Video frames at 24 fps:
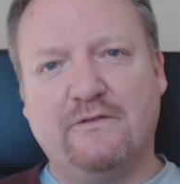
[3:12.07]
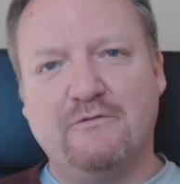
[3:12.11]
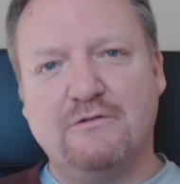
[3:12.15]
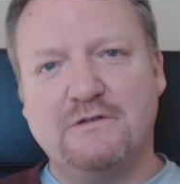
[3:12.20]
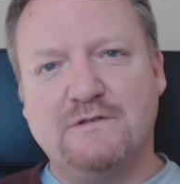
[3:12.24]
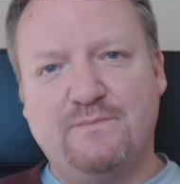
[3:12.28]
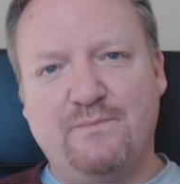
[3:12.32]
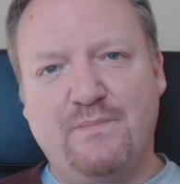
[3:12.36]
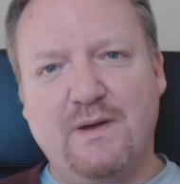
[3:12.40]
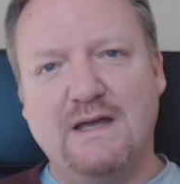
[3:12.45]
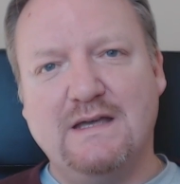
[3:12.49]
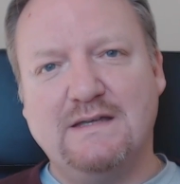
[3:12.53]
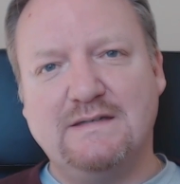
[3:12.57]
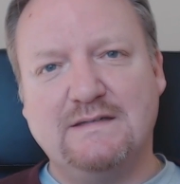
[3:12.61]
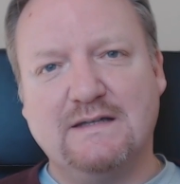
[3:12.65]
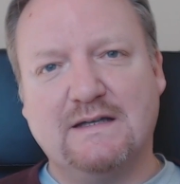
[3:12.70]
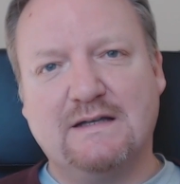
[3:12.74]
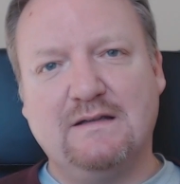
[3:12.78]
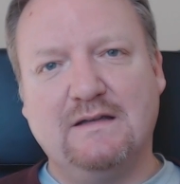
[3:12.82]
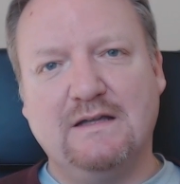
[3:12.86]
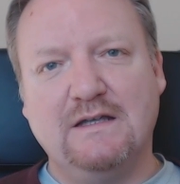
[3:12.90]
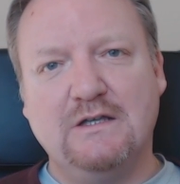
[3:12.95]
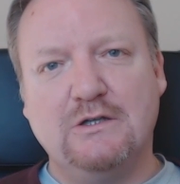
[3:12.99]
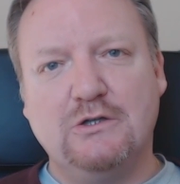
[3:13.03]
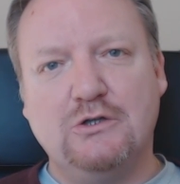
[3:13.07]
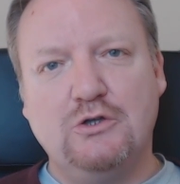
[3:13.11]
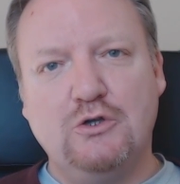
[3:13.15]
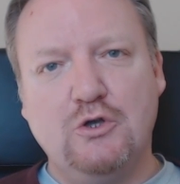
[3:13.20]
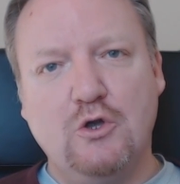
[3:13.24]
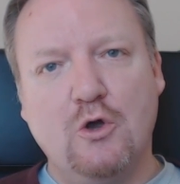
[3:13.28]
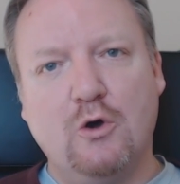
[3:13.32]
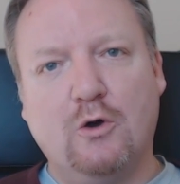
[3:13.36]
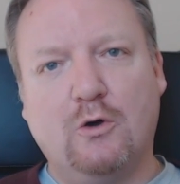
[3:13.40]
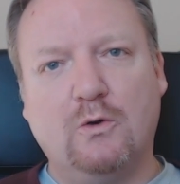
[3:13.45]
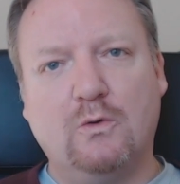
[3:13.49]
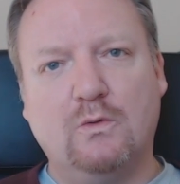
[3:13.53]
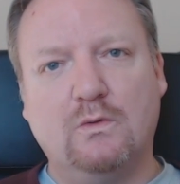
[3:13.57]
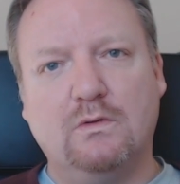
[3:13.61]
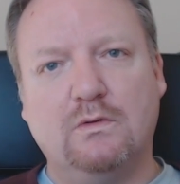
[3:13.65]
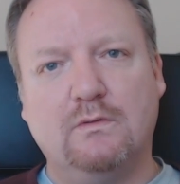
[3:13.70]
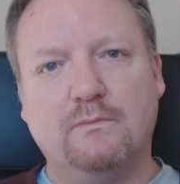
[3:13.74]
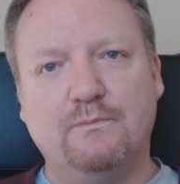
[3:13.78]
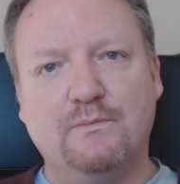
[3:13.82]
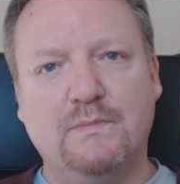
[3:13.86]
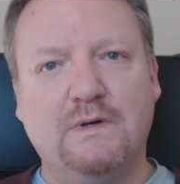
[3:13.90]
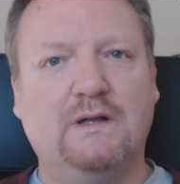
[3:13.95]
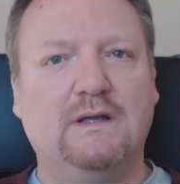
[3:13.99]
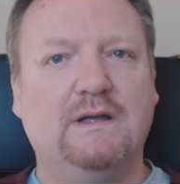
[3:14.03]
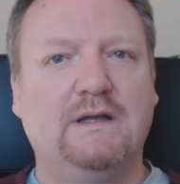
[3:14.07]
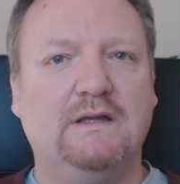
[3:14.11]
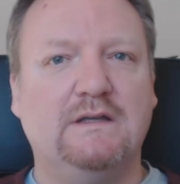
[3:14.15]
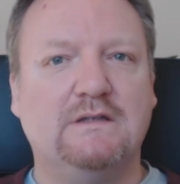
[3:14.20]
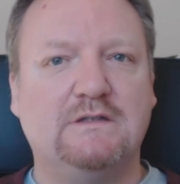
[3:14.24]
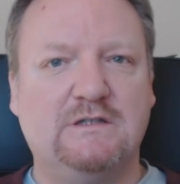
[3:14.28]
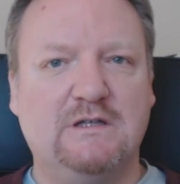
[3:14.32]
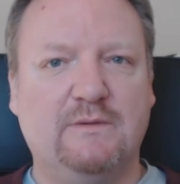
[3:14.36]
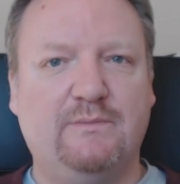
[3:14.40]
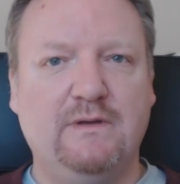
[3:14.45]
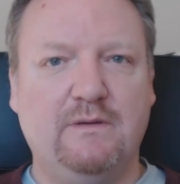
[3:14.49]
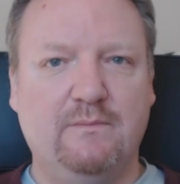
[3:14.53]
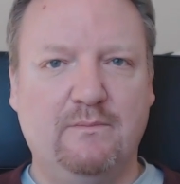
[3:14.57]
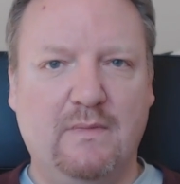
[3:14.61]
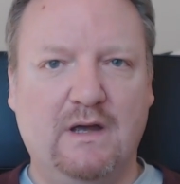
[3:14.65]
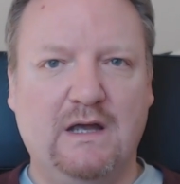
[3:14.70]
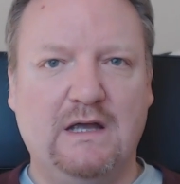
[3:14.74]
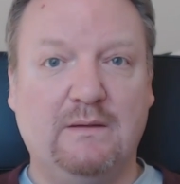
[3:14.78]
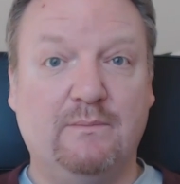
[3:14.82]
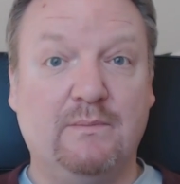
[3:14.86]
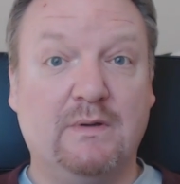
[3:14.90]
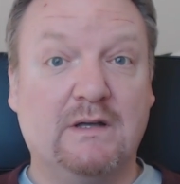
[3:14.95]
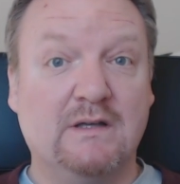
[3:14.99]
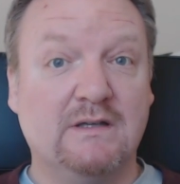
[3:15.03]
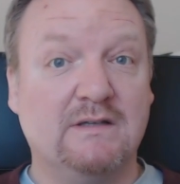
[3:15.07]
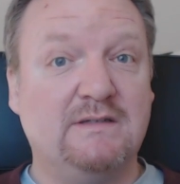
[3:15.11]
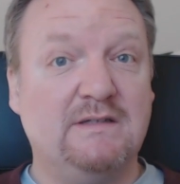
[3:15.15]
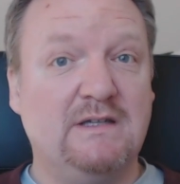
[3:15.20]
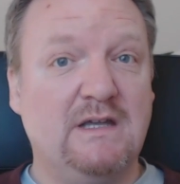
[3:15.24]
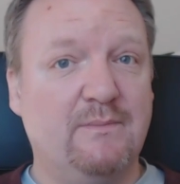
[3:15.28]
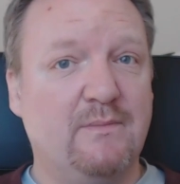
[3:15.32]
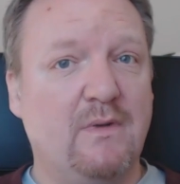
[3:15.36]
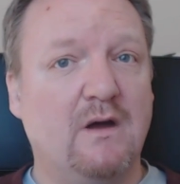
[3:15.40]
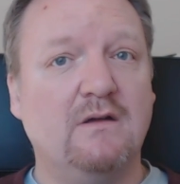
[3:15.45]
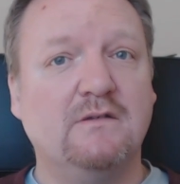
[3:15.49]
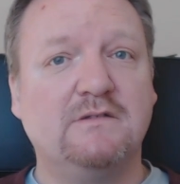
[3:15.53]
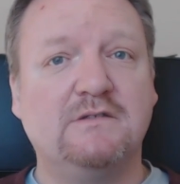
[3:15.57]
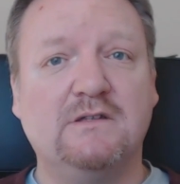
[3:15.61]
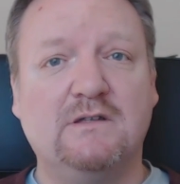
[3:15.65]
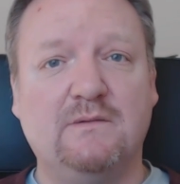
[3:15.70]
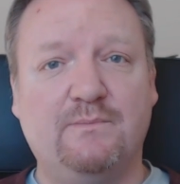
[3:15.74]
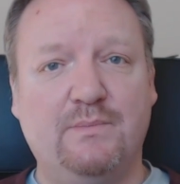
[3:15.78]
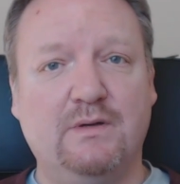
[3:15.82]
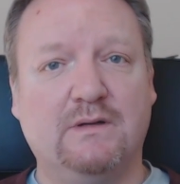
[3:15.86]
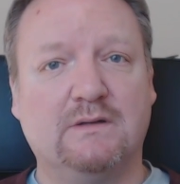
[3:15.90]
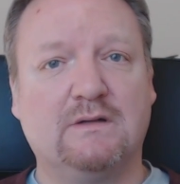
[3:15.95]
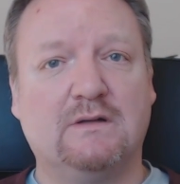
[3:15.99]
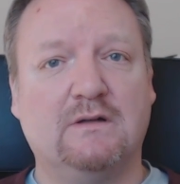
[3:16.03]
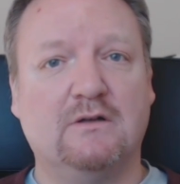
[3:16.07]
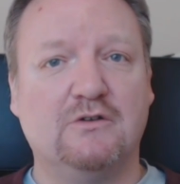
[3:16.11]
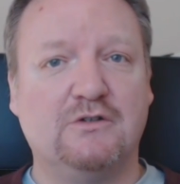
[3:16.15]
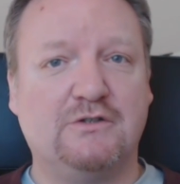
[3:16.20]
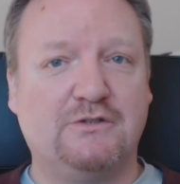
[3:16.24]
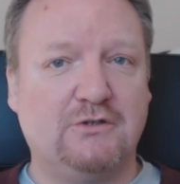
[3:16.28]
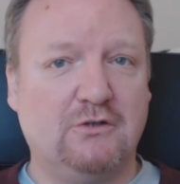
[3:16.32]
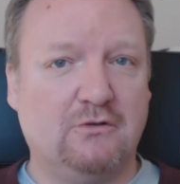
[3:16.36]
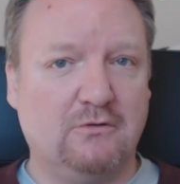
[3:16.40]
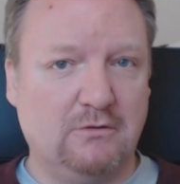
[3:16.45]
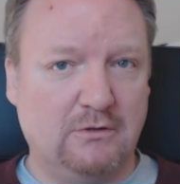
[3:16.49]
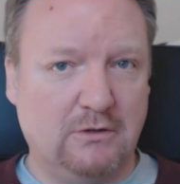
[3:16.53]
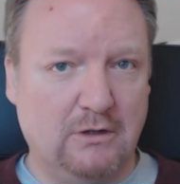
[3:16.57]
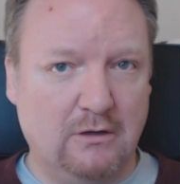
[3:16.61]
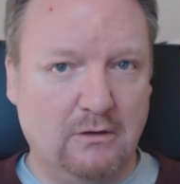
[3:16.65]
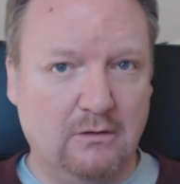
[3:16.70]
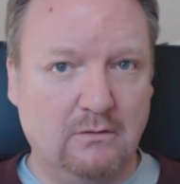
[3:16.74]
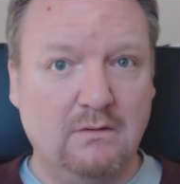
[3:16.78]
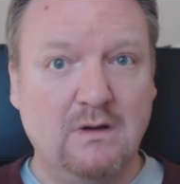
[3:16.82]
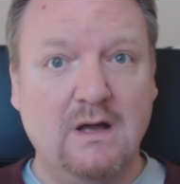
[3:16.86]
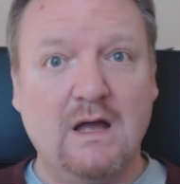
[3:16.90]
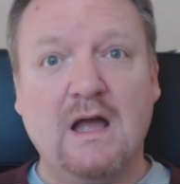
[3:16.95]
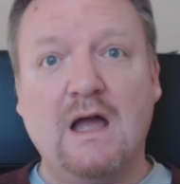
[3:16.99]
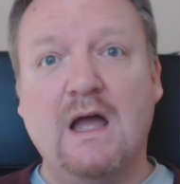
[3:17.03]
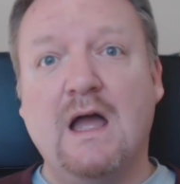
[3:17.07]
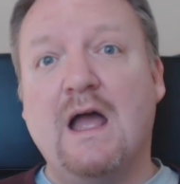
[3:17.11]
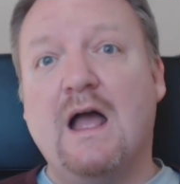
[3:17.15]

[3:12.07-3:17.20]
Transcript: there is basically no money to be made because the amounts of the bundle are so low.